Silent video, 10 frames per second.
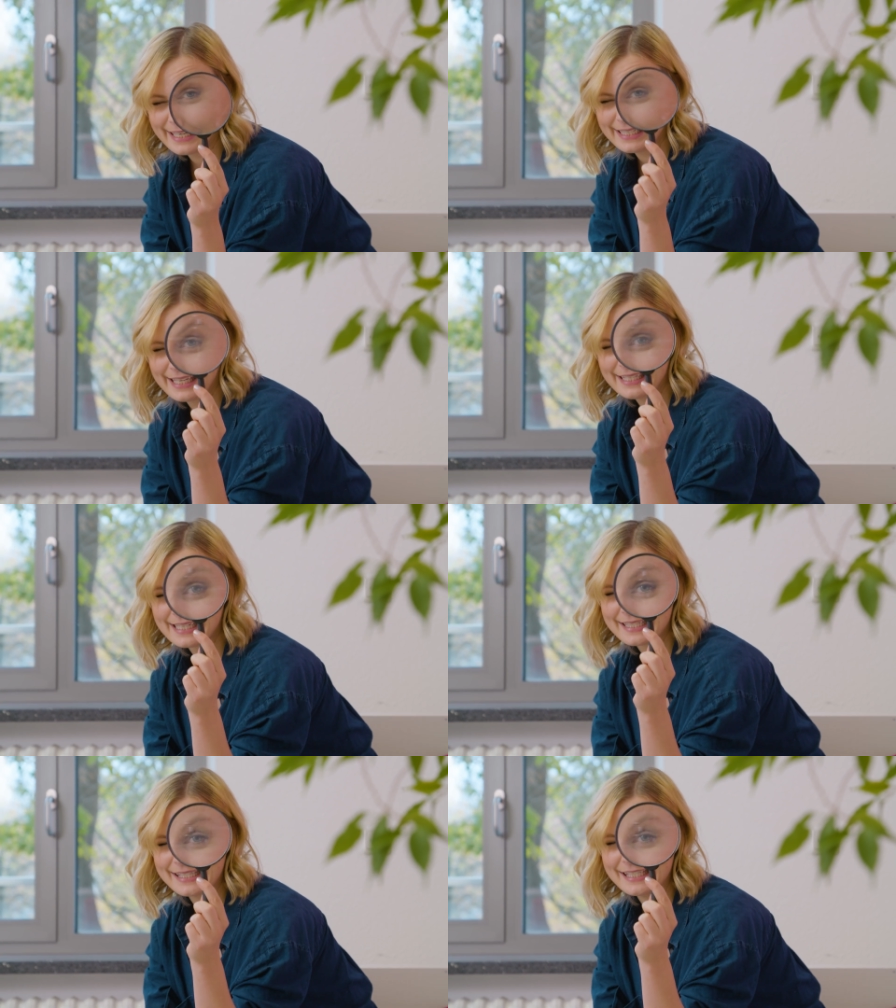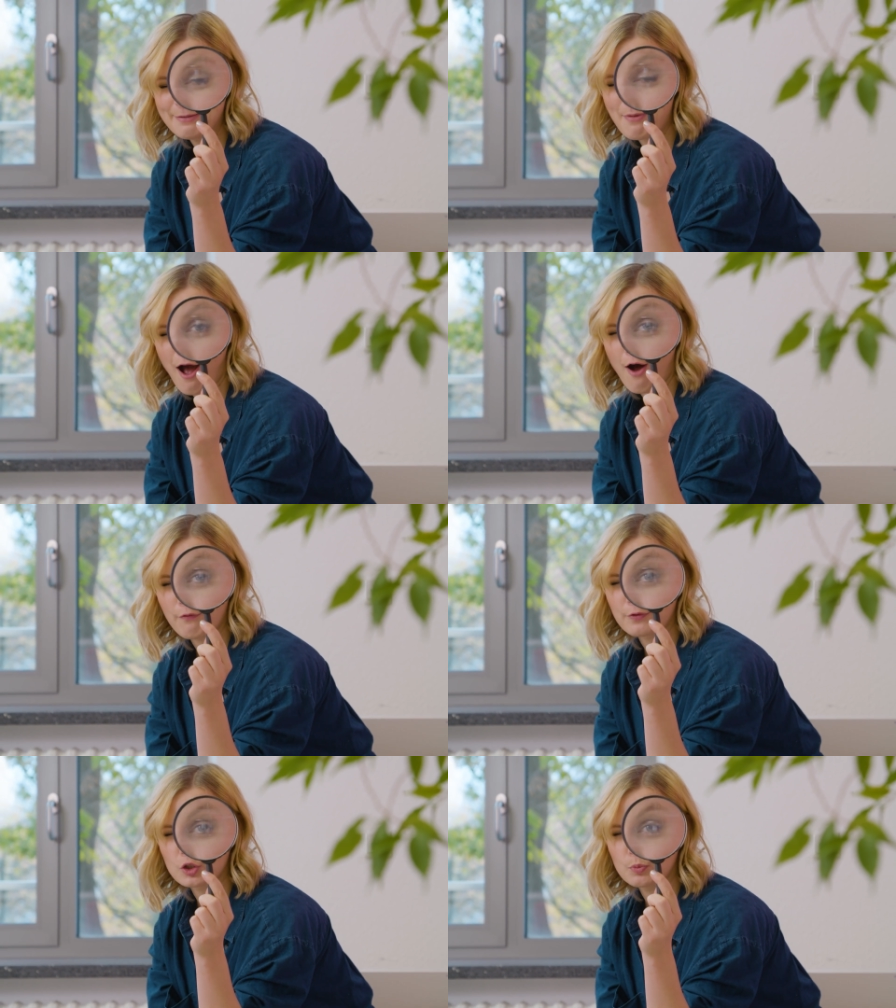the team goes in search of
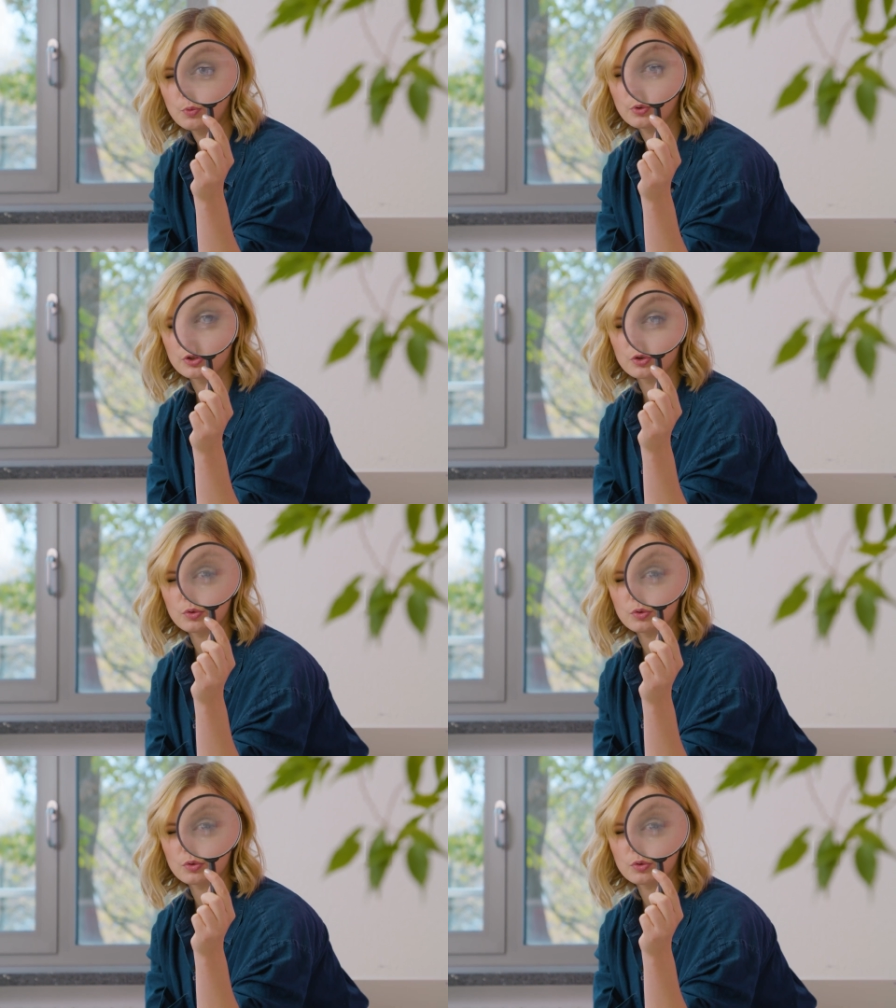clues, in